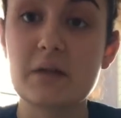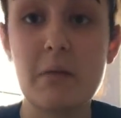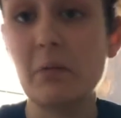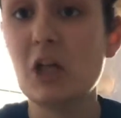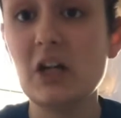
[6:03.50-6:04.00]
in
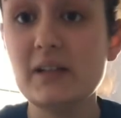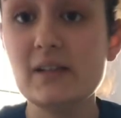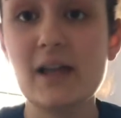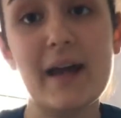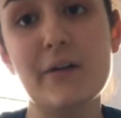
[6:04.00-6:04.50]
my belongings?
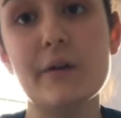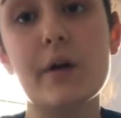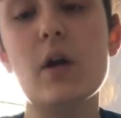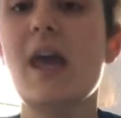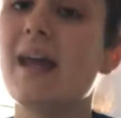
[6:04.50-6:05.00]
I don't know.
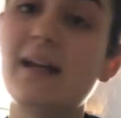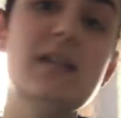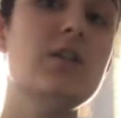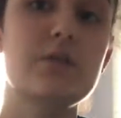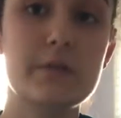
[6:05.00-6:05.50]
And I
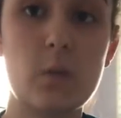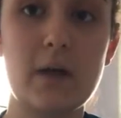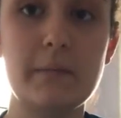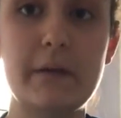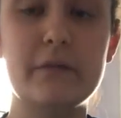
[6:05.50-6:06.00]
need to use the
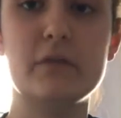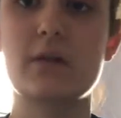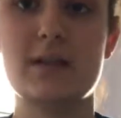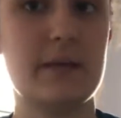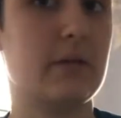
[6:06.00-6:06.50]
1 mil for
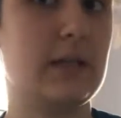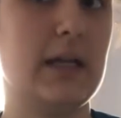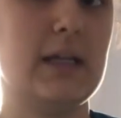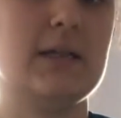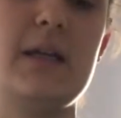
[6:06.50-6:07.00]
the
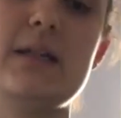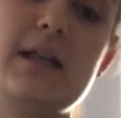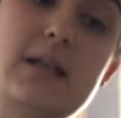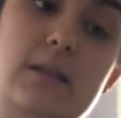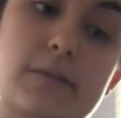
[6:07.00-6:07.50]
subcutaneous because
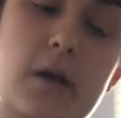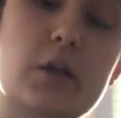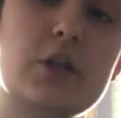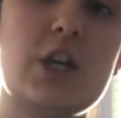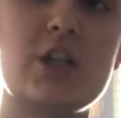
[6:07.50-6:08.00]
that's the
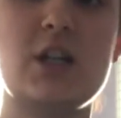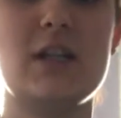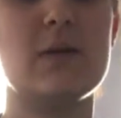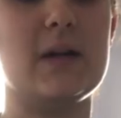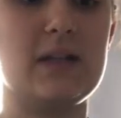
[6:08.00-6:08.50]
smaller
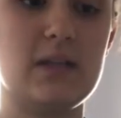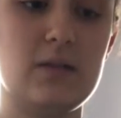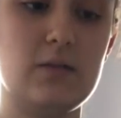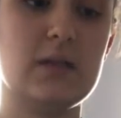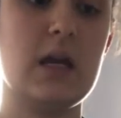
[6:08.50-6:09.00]
injection, so I need to
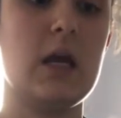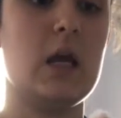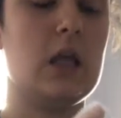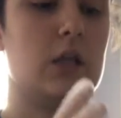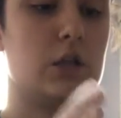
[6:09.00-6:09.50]
use
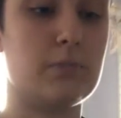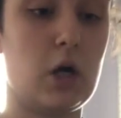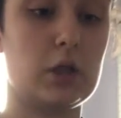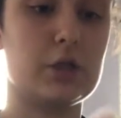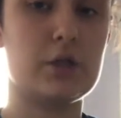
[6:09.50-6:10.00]
the
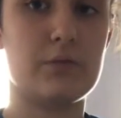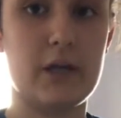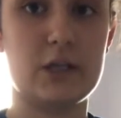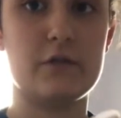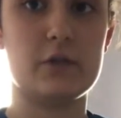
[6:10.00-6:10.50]
smaller
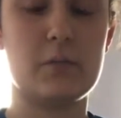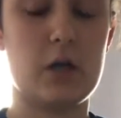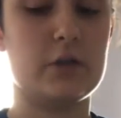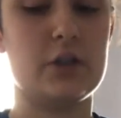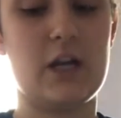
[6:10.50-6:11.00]
syringe for
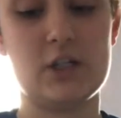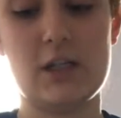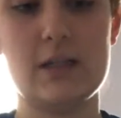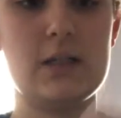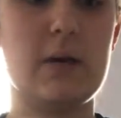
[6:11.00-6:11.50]
smaller
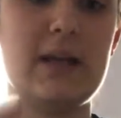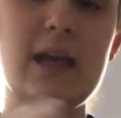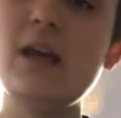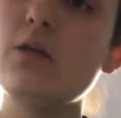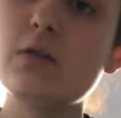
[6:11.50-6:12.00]
injections. So I
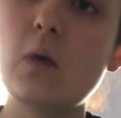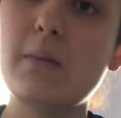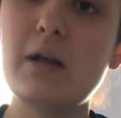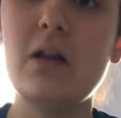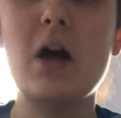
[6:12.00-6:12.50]
can't use a
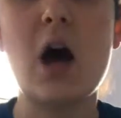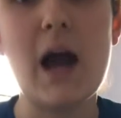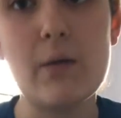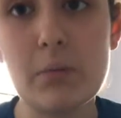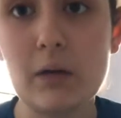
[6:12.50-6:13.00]
1 mil.
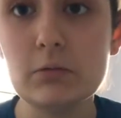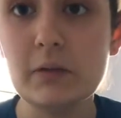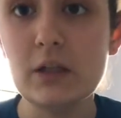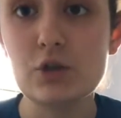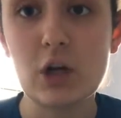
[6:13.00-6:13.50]
I would
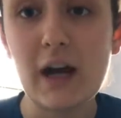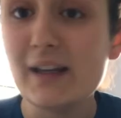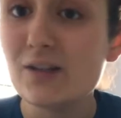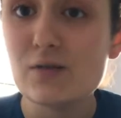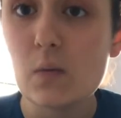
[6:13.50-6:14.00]
probably try to
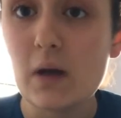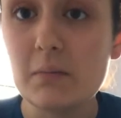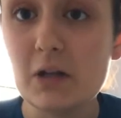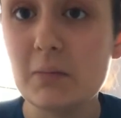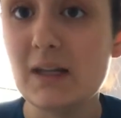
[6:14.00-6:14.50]
use a 1
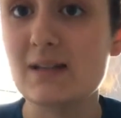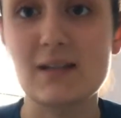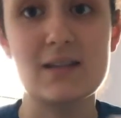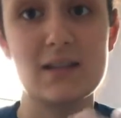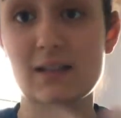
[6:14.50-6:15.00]
mil because
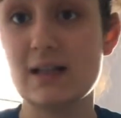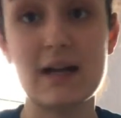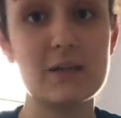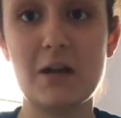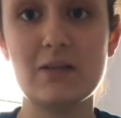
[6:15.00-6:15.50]
it's the
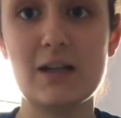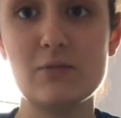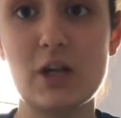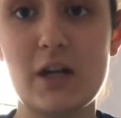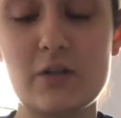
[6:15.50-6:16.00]
exact amount that I'm
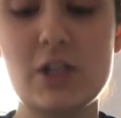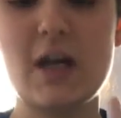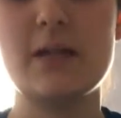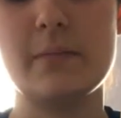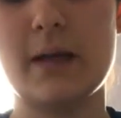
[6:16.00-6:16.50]
trying to
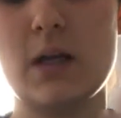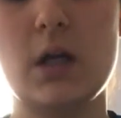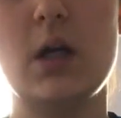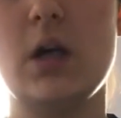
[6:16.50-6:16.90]
inject, but